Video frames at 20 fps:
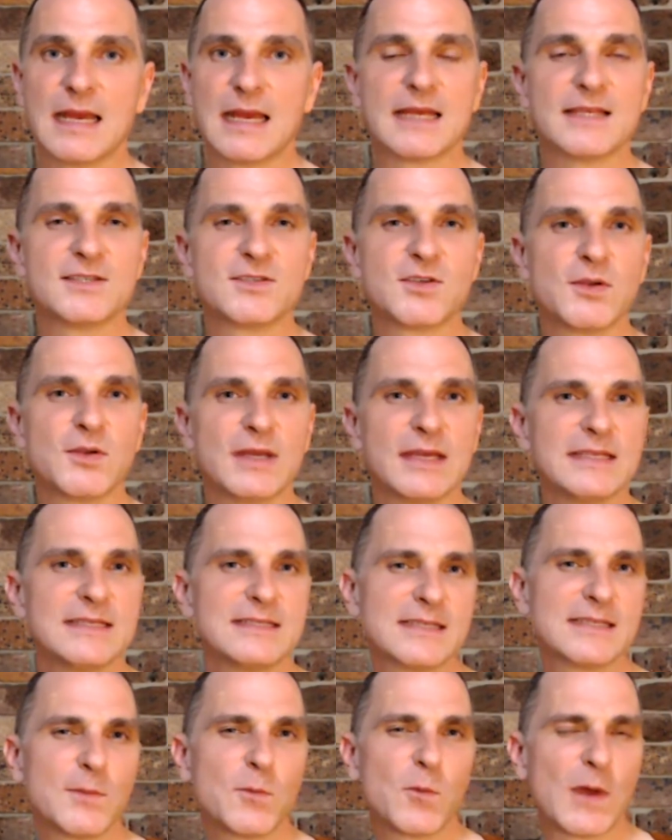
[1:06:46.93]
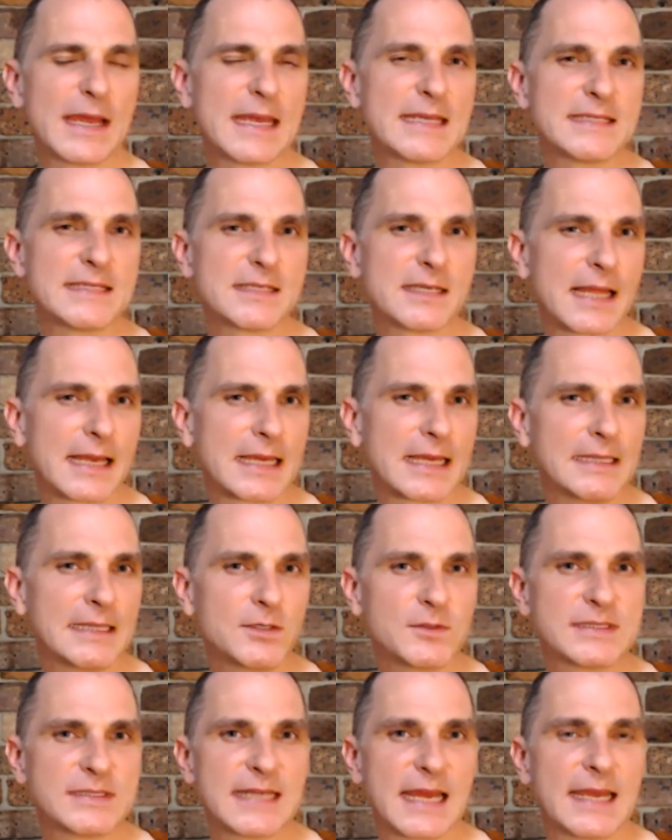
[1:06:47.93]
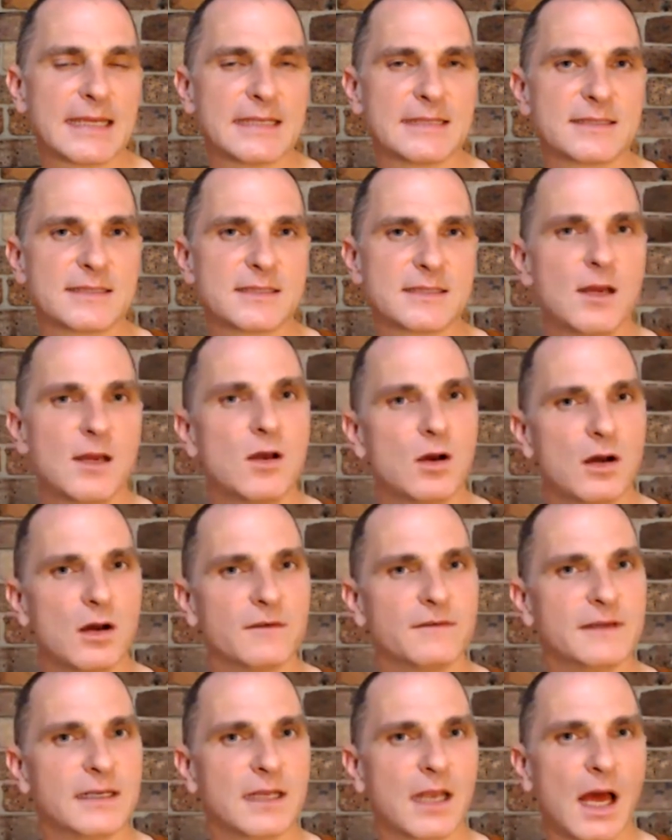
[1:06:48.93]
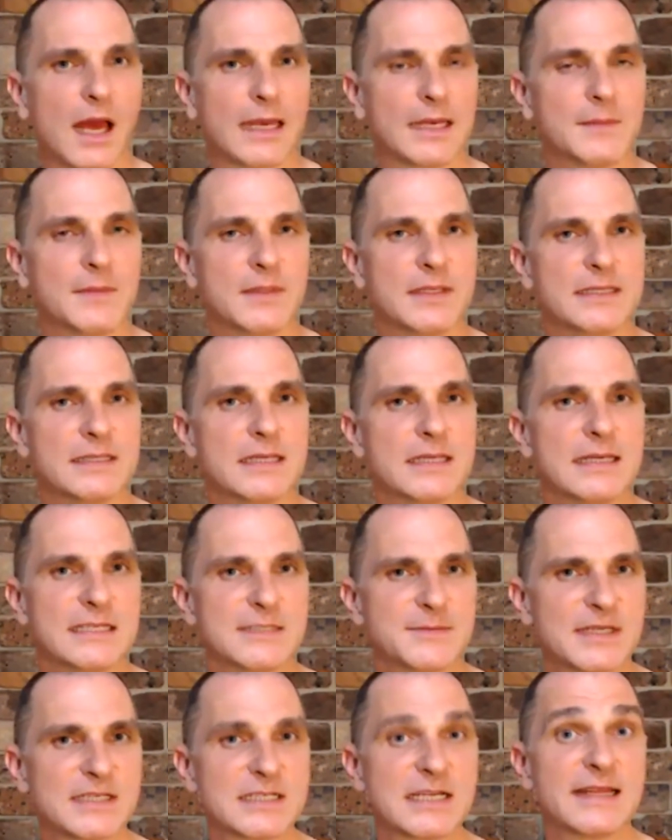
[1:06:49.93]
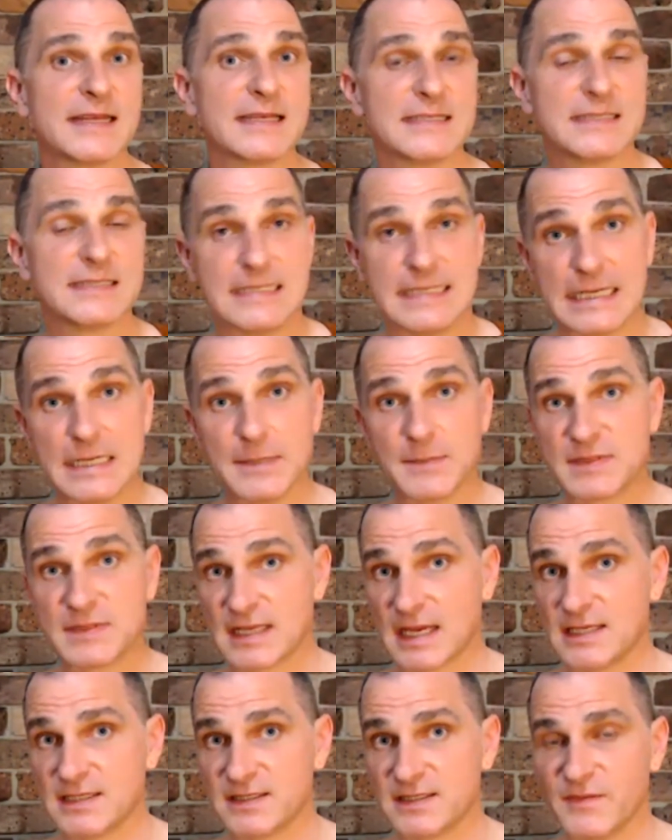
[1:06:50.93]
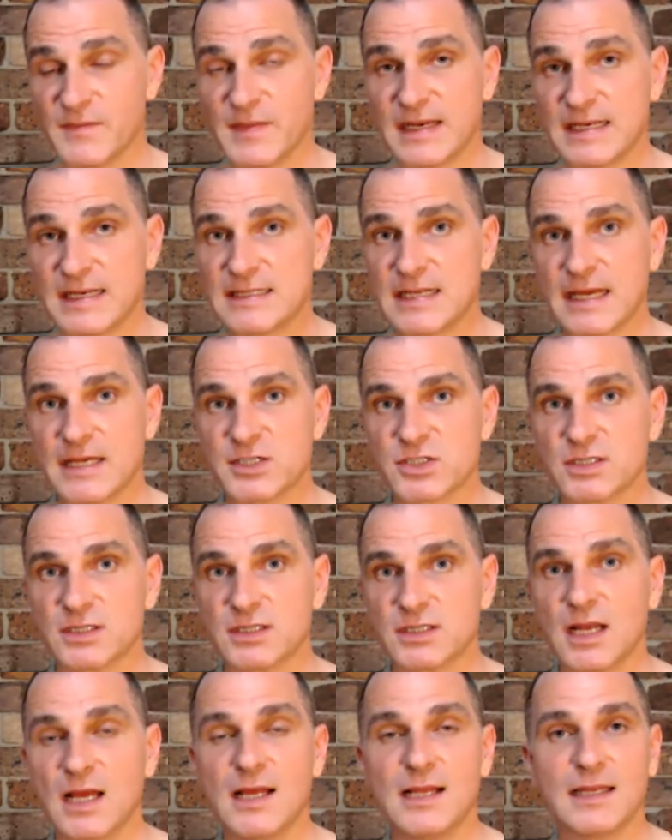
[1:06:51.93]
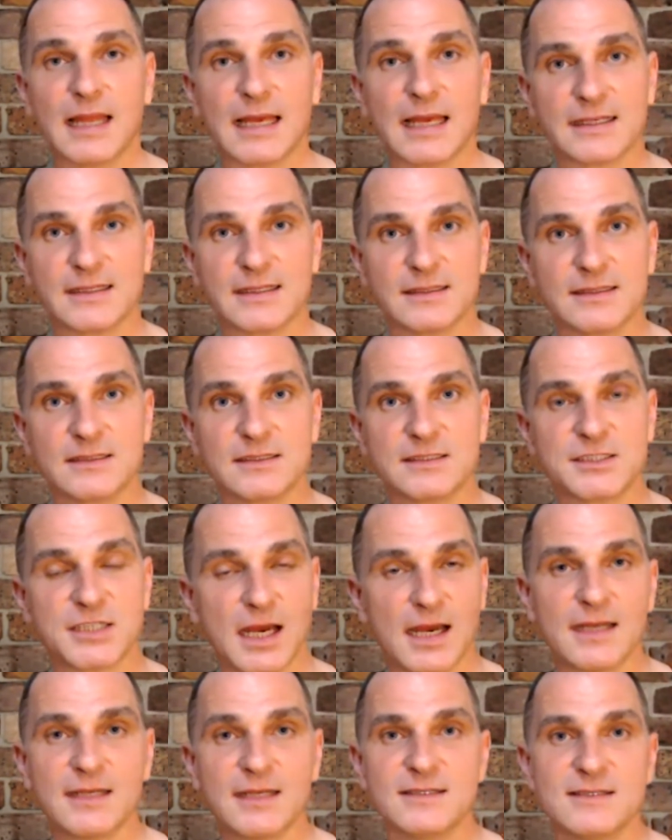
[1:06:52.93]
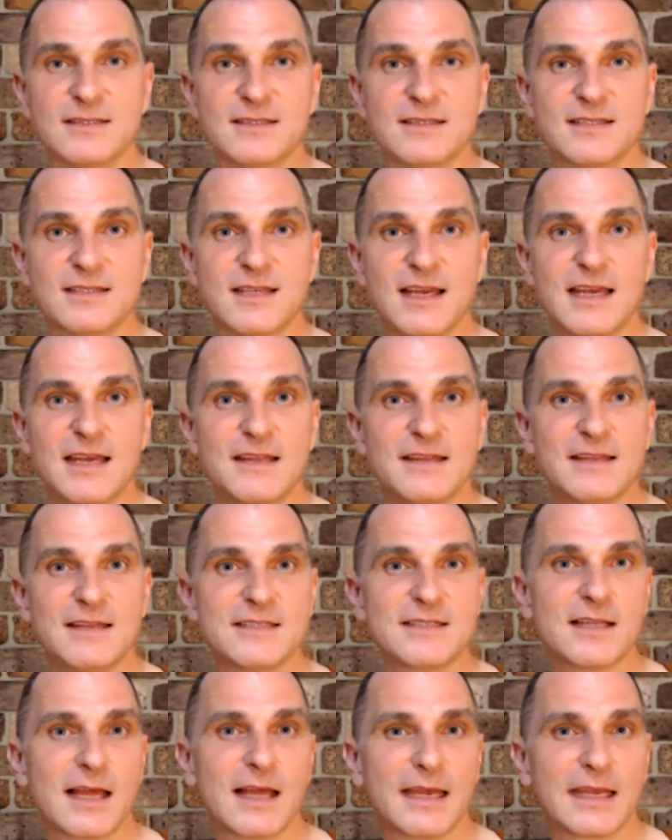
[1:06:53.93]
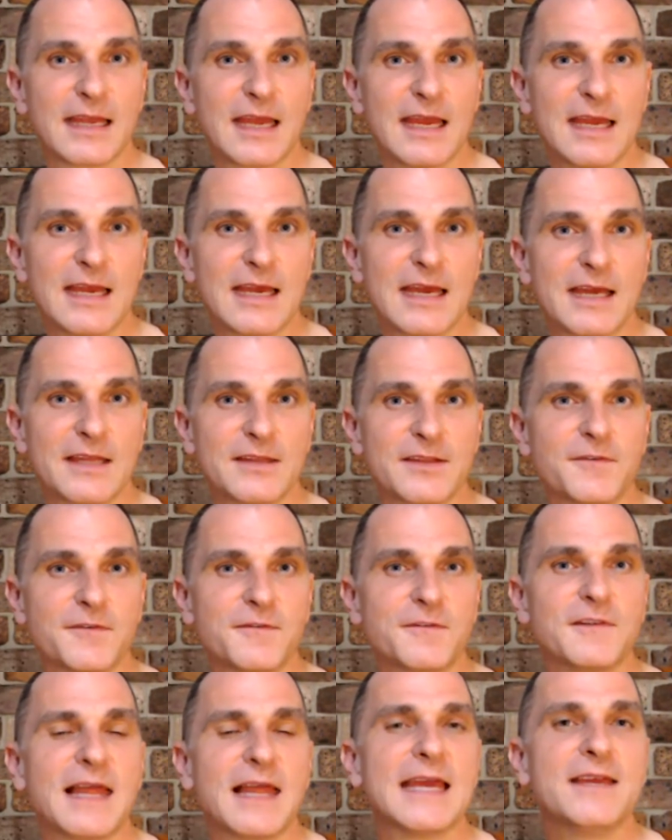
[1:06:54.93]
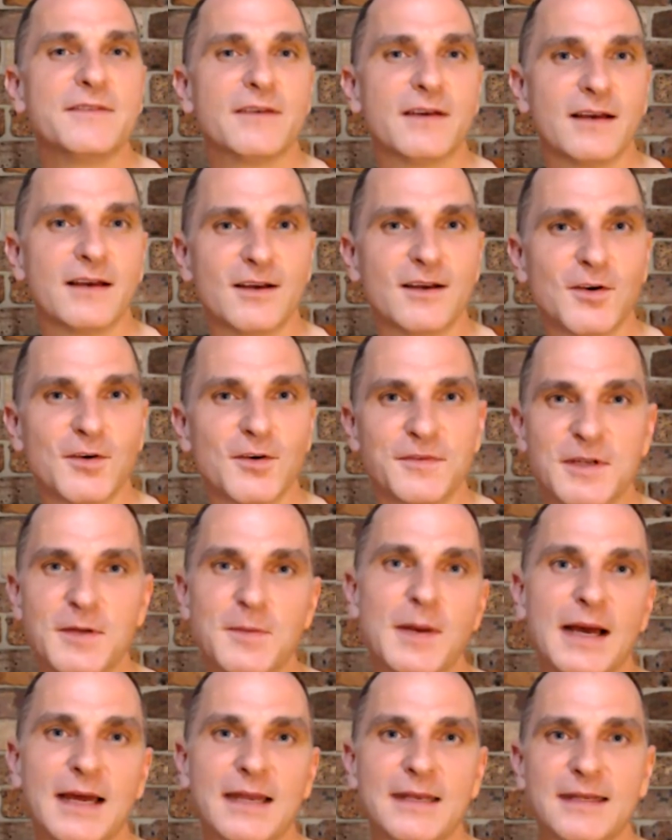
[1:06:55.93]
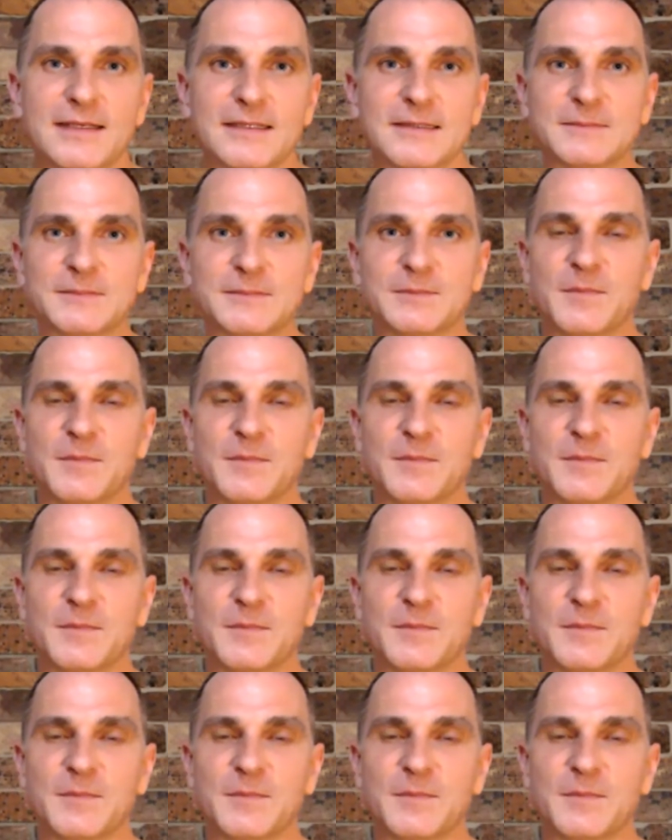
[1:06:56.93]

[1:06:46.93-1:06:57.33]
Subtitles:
And so in some ways, they're like a little taste of enlightenment, especially these deep states of meditation, like jhanas. These are like the flavor of nirvana.